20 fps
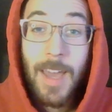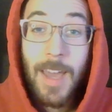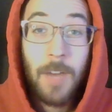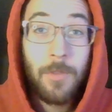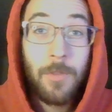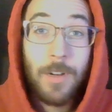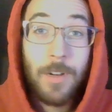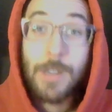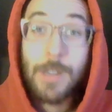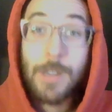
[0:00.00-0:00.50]

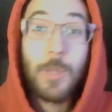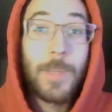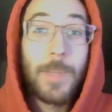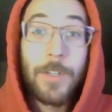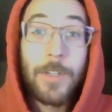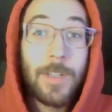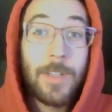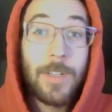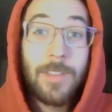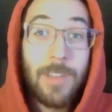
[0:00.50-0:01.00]
we're
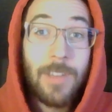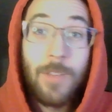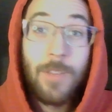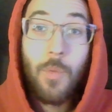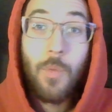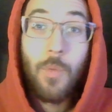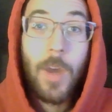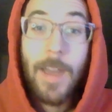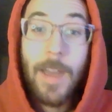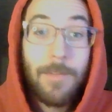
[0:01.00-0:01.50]
experiencing
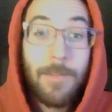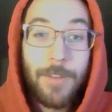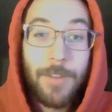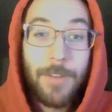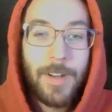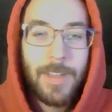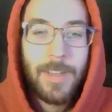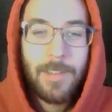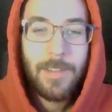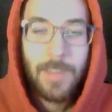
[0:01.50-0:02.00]
whatever it
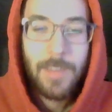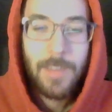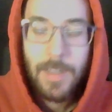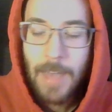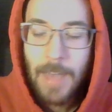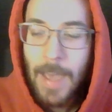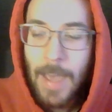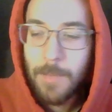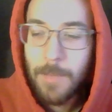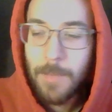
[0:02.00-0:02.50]
is that
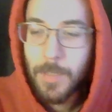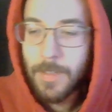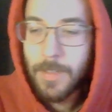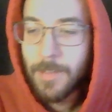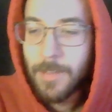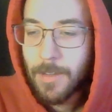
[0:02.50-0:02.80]
happens,